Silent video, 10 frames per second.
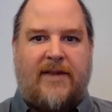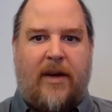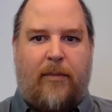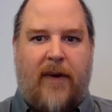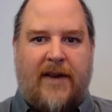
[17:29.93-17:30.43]

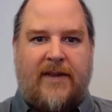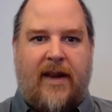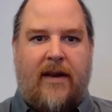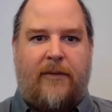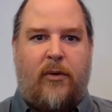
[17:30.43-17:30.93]
set a
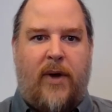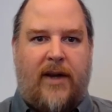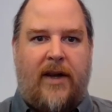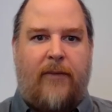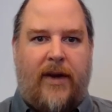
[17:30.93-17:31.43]
precedent of
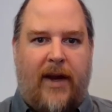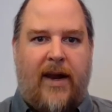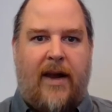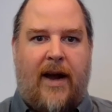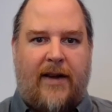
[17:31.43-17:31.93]
quickly
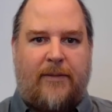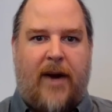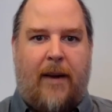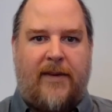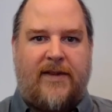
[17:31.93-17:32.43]
reneging on its
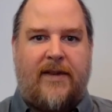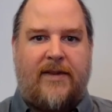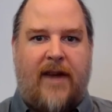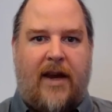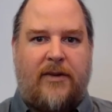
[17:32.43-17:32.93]

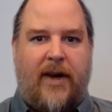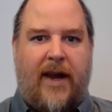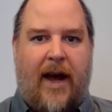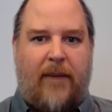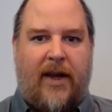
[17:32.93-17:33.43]
promises and
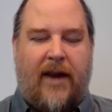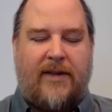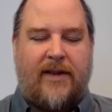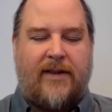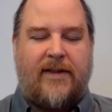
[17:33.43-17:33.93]
treaty
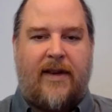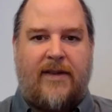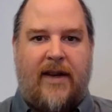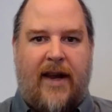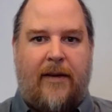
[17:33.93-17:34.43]
obligations
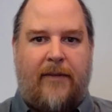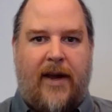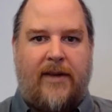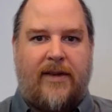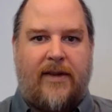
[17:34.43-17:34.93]
to Native
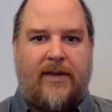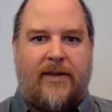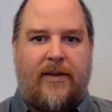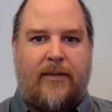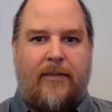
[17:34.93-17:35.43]

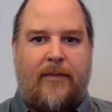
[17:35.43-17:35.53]
nations.